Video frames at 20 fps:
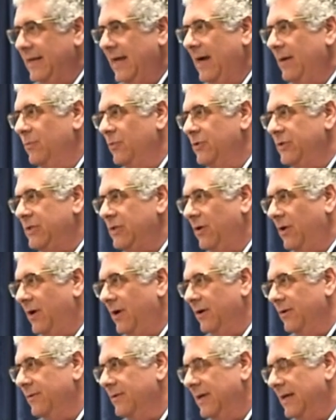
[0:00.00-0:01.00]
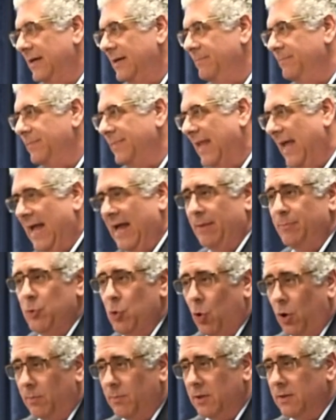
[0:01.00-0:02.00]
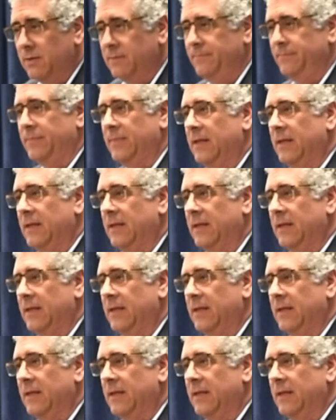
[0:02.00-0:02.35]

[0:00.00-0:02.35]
cameras are abnormal,